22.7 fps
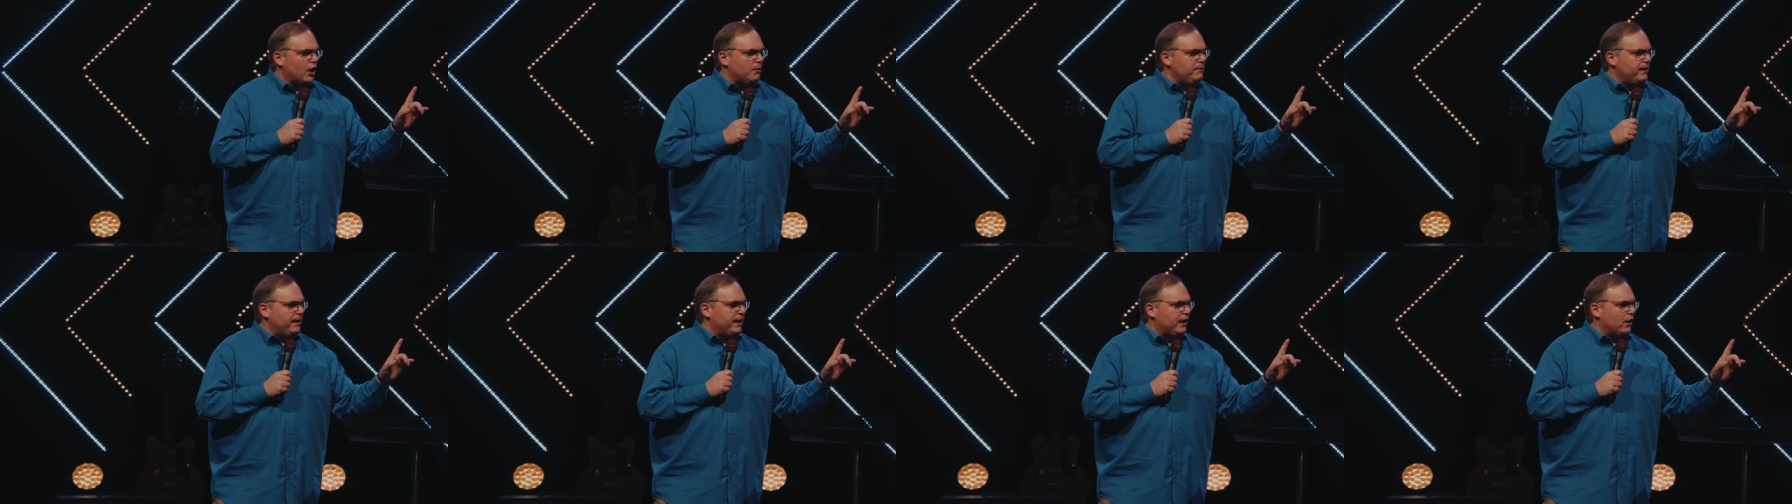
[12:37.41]

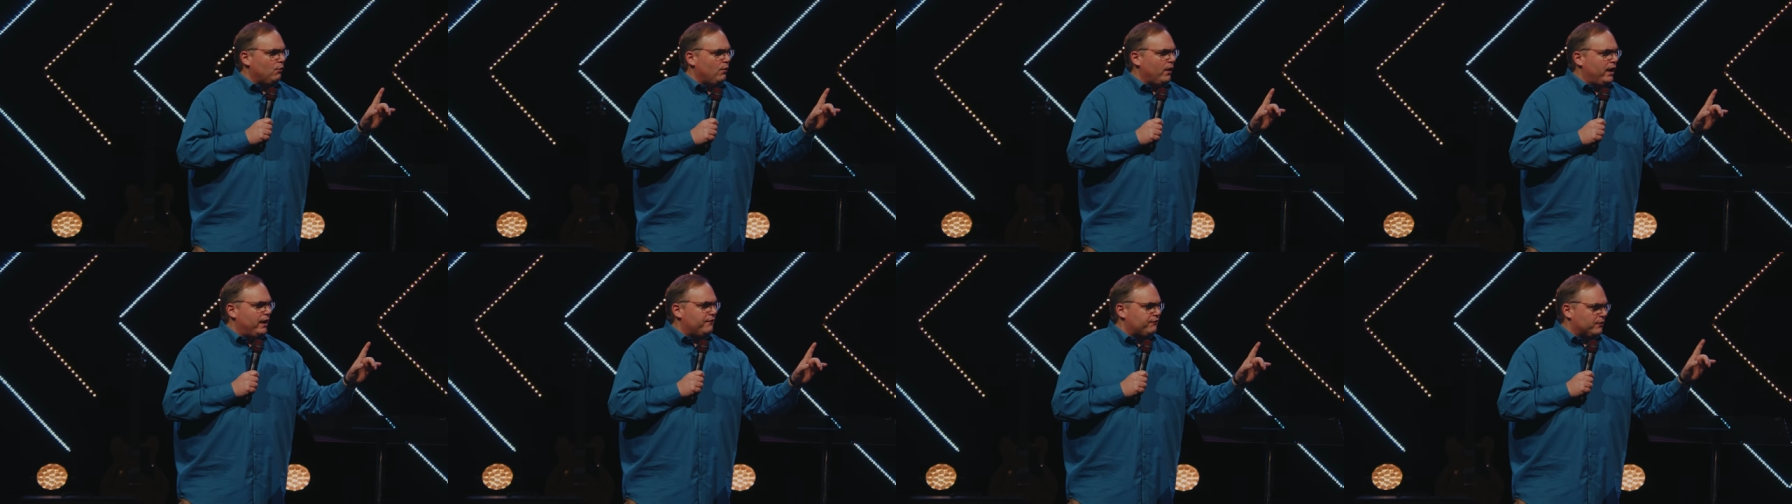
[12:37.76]
meeting
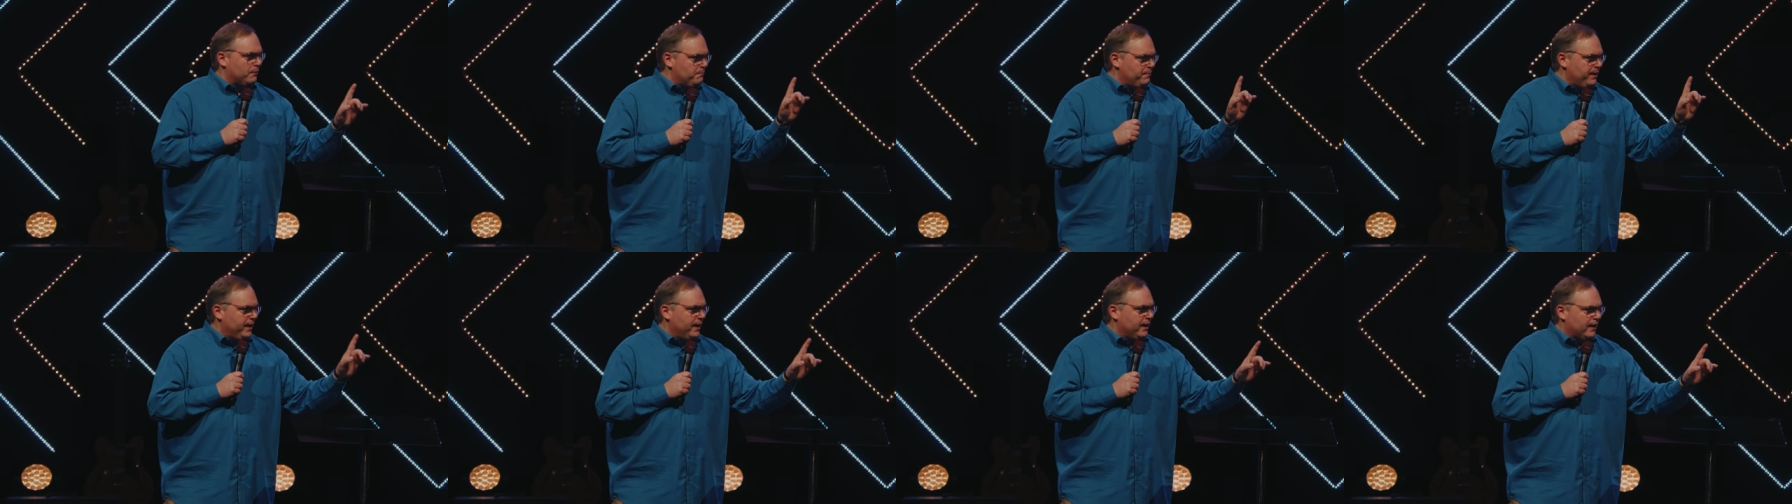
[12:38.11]
away from
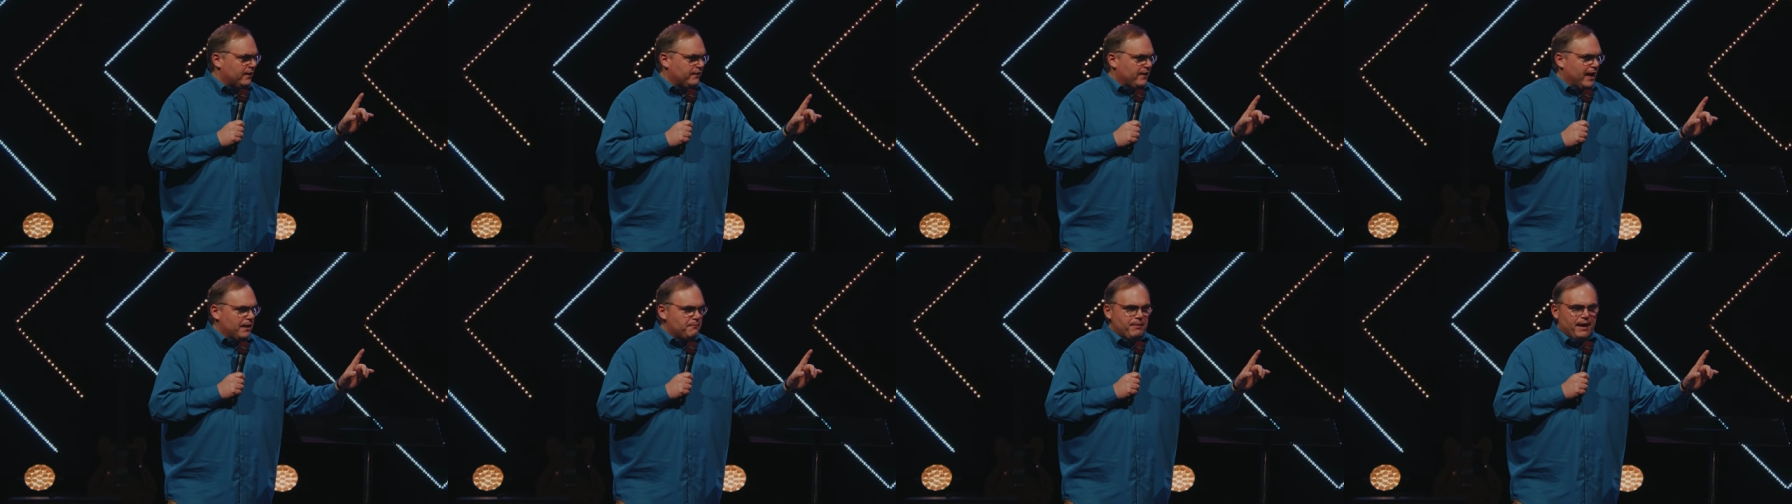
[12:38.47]
being in
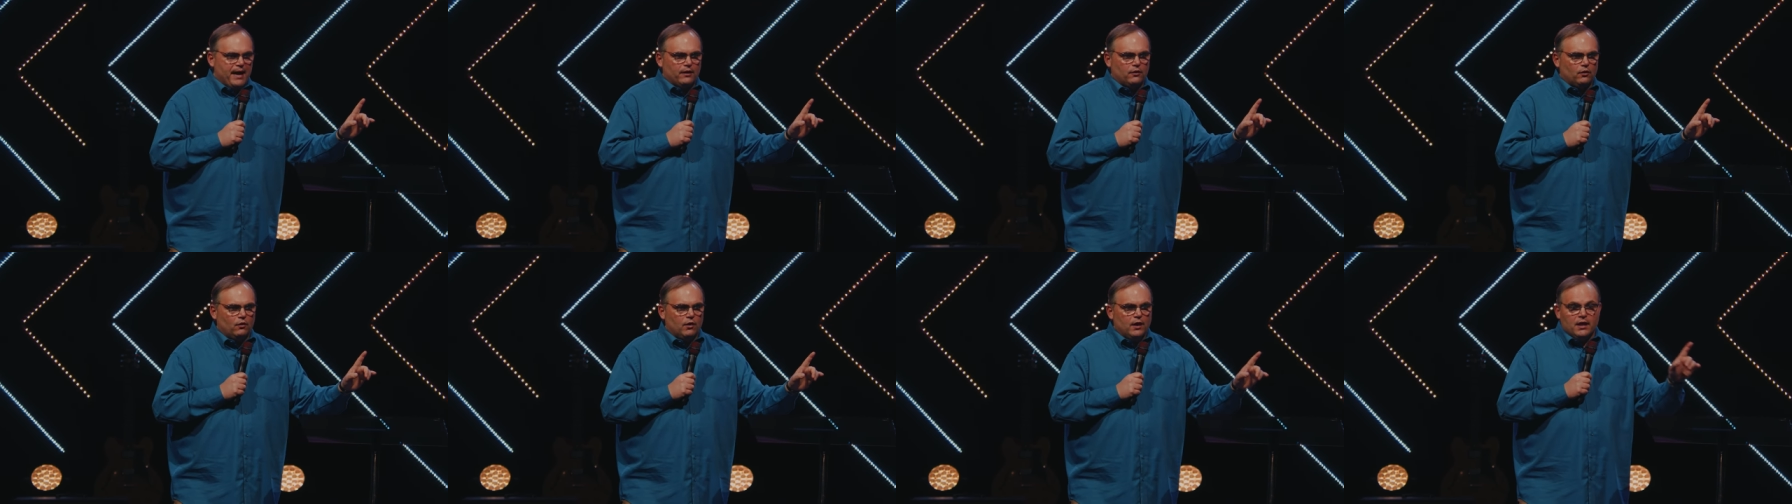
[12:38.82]
that
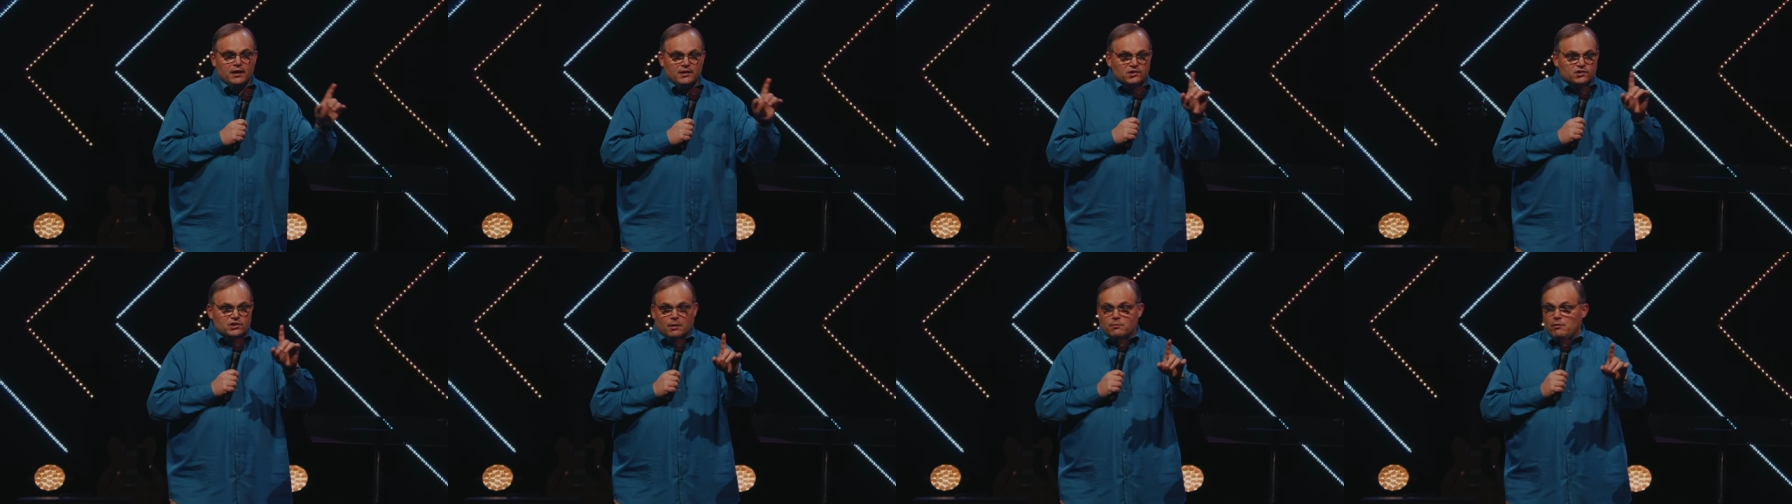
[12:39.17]
battle.
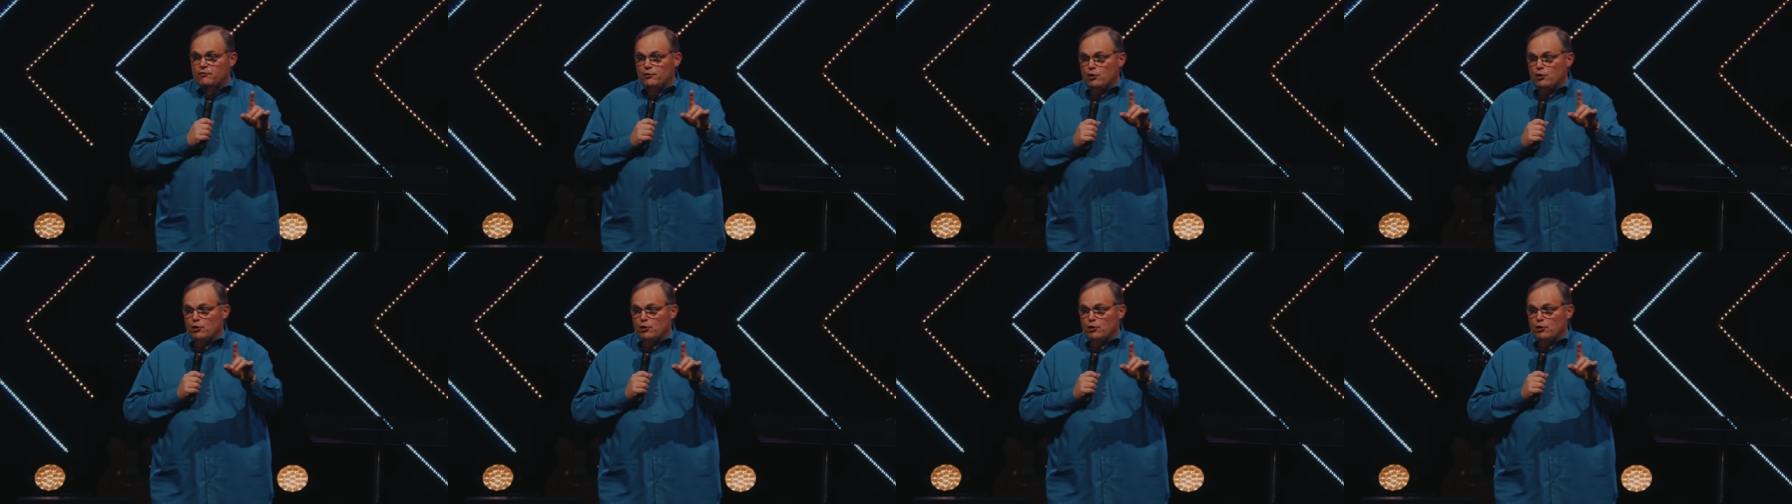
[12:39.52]
Some of